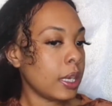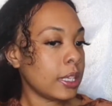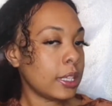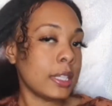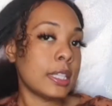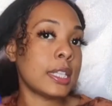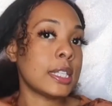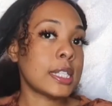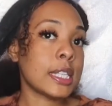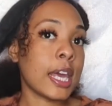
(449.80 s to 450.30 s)

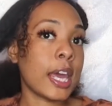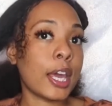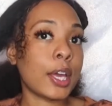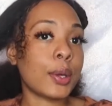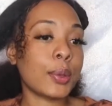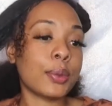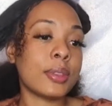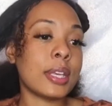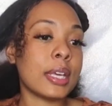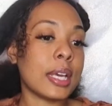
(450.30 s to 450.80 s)

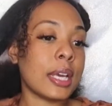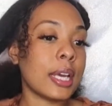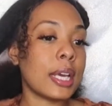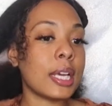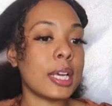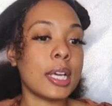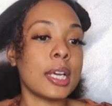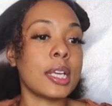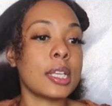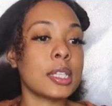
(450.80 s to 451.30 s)
Detangle
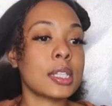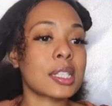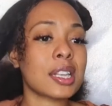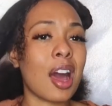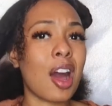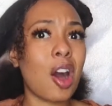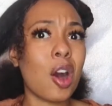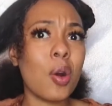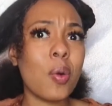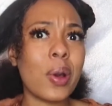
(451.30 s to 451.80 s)
the ends.
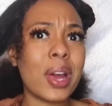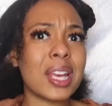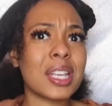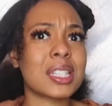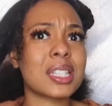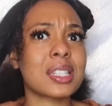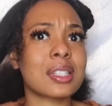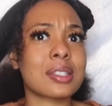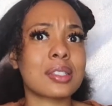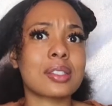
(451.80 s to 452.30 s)
Always
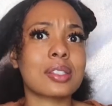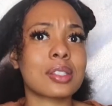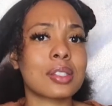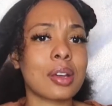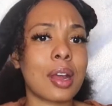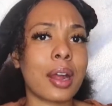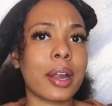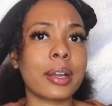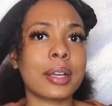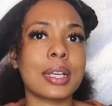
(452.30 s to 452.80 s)

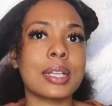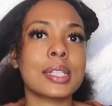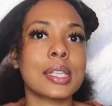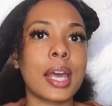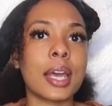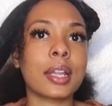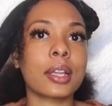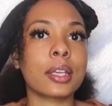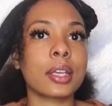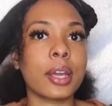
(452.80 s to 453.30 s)
start
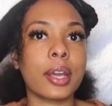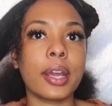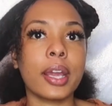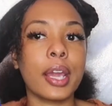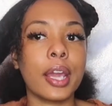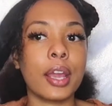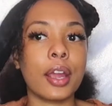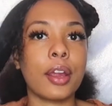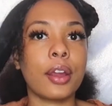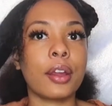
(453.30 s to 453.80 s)
detangling your
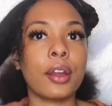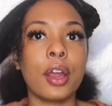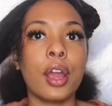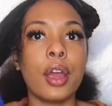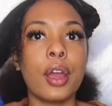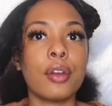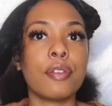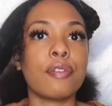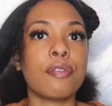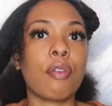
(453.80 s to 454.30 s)
hair
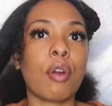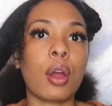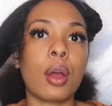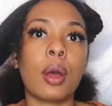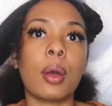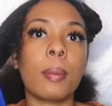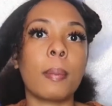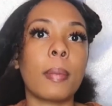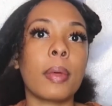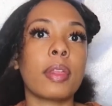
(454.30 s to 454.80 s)

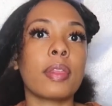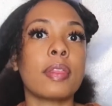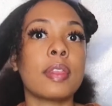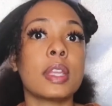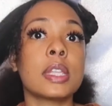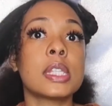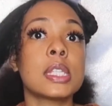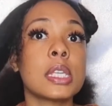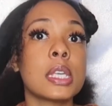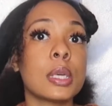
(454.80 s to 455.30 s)
from
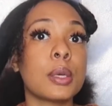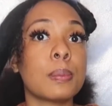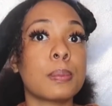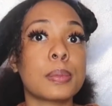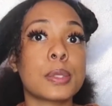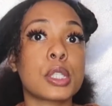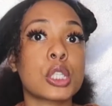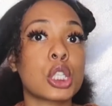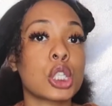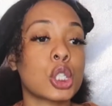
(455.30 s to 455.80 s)
the
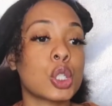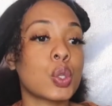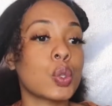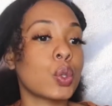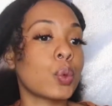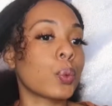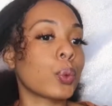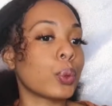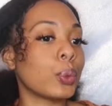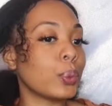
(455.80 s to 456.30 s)
tips to
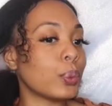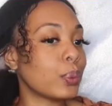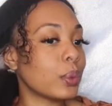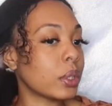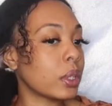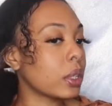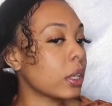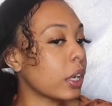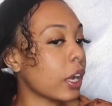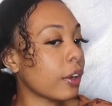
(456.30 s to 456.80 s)
the root.
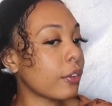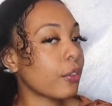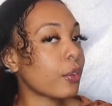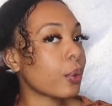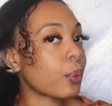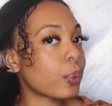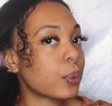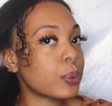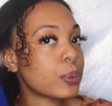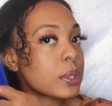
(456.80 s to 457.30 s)
Never
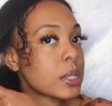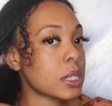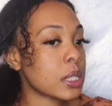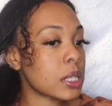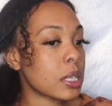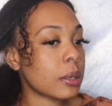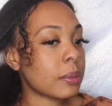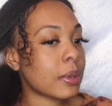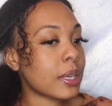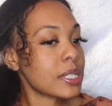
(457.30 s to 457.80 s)
root to
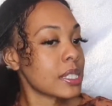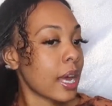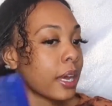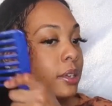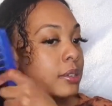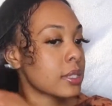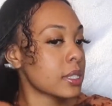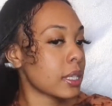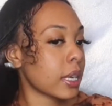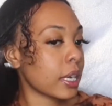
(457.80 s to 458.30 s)
tip. That's how
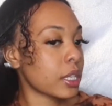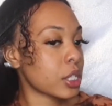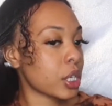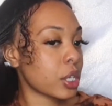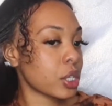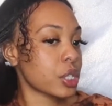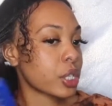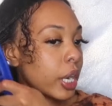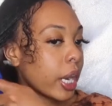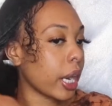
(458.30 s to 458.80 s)
you snatch
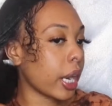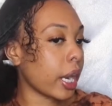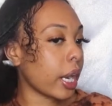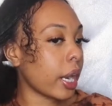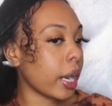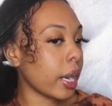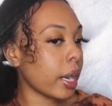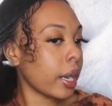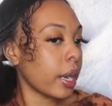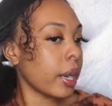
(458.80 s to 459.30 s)
out your
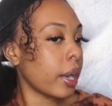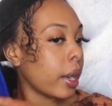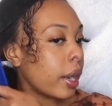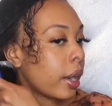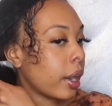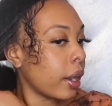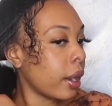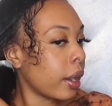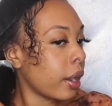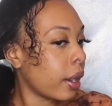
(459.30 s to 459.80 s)
hair.
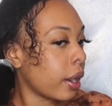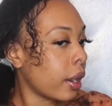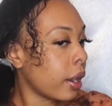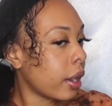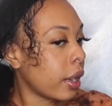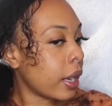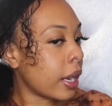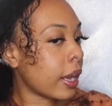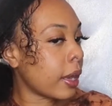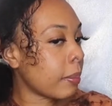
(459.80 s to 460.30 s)

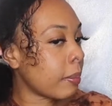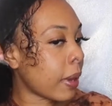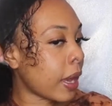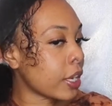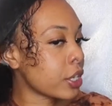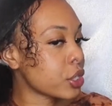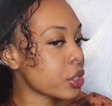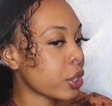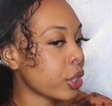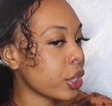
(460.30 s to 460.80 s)
And
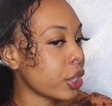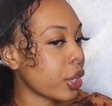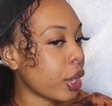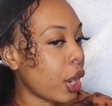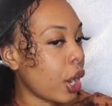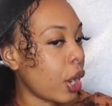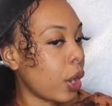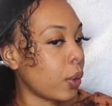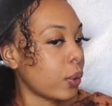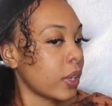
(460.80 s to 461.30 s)
make sure you're
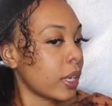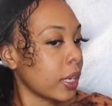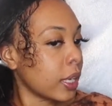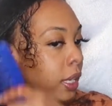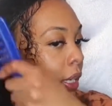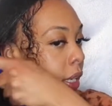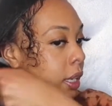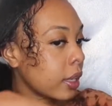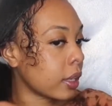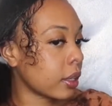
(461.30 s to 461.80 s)
holding
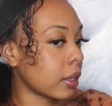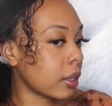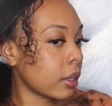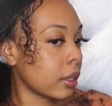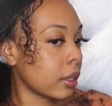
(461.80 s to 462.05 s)
it